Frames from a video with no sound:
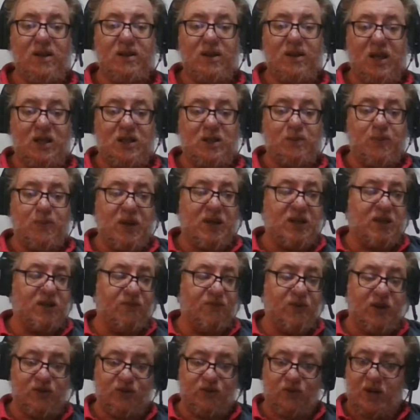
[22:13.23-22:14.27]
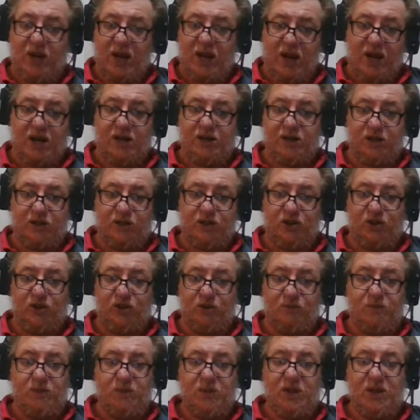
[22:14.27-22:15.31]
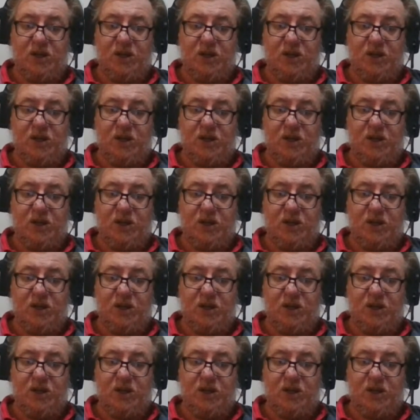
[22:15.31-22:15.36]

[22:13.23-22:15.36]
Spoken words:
They expect the victory handed to them.